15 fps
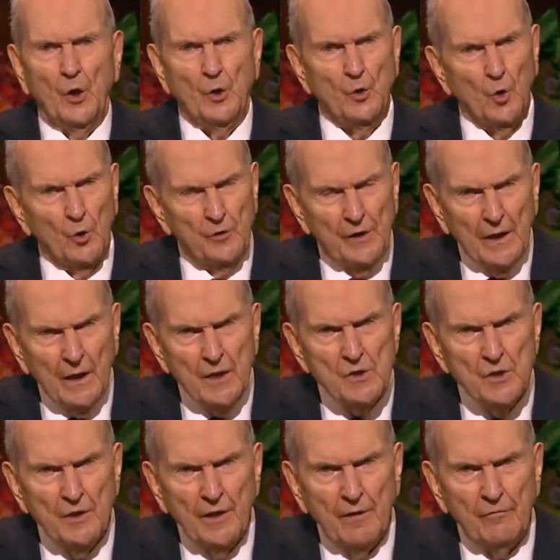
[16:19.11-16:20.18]
Your
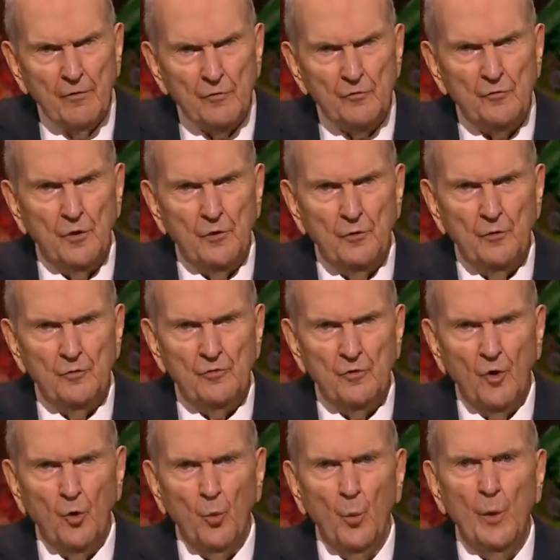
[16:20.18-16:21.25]
diligent efforts to do
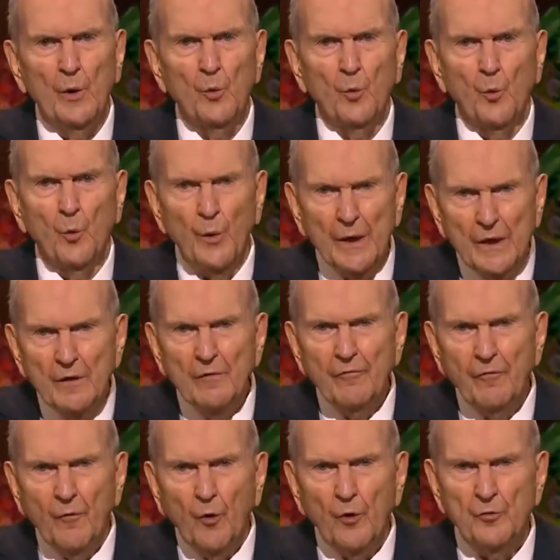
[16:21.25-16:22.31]
so will
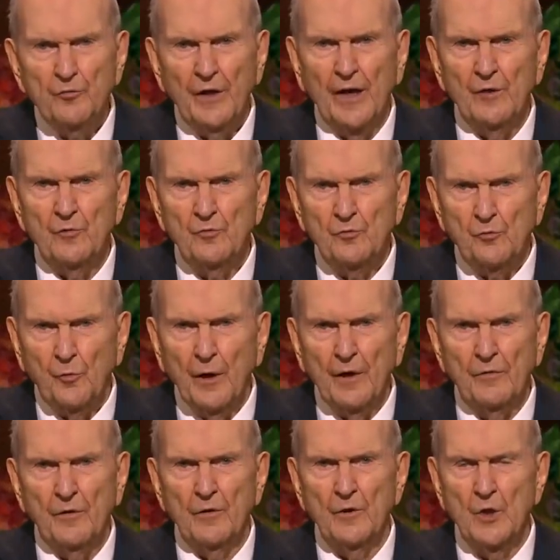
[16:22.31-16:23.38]
reinforce and
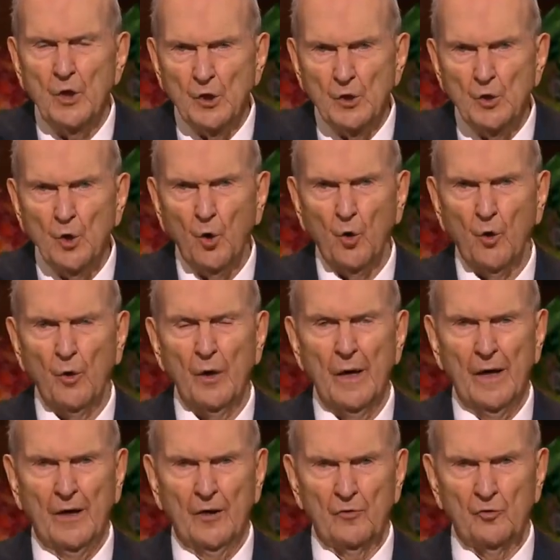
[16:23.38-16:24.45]
strengthen
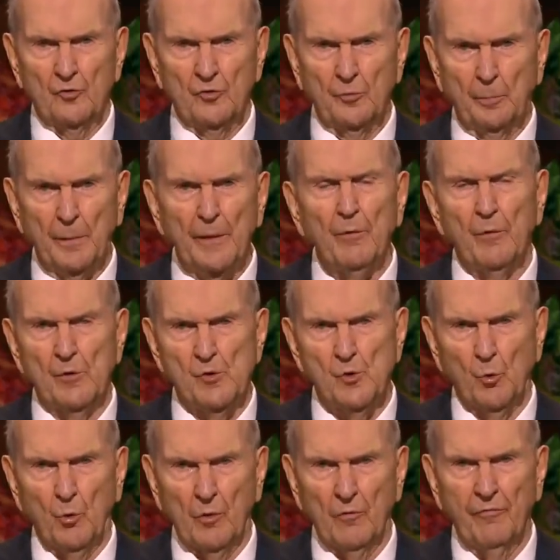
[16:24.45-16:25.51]
your
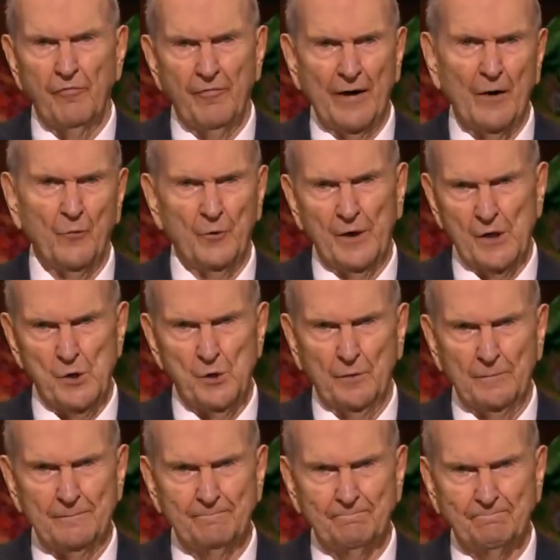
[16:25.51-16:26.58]
spiritual
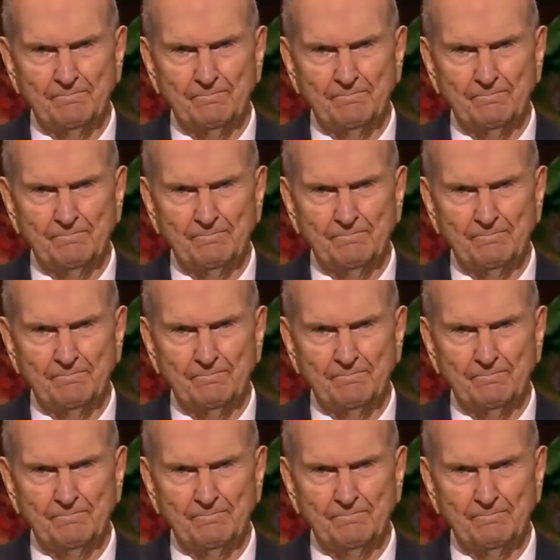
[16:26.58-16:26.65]
foundation.